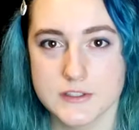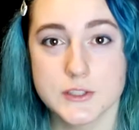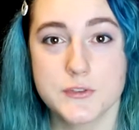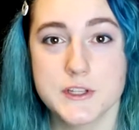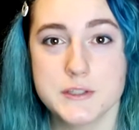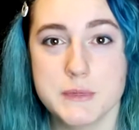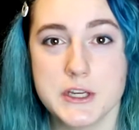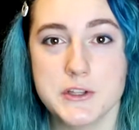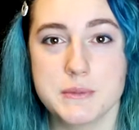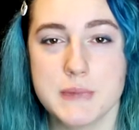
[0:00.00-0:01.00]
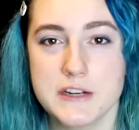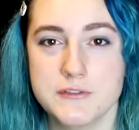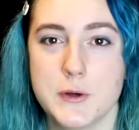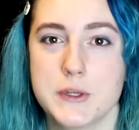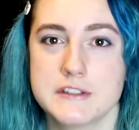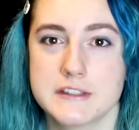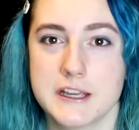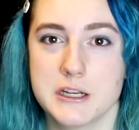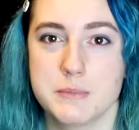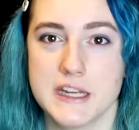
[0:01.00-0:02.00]
So for this meal, the main focus is
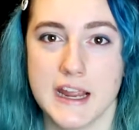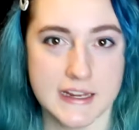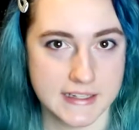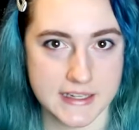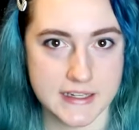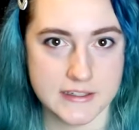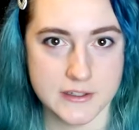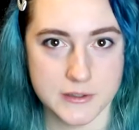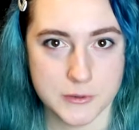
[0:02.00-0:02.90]
going to be a kid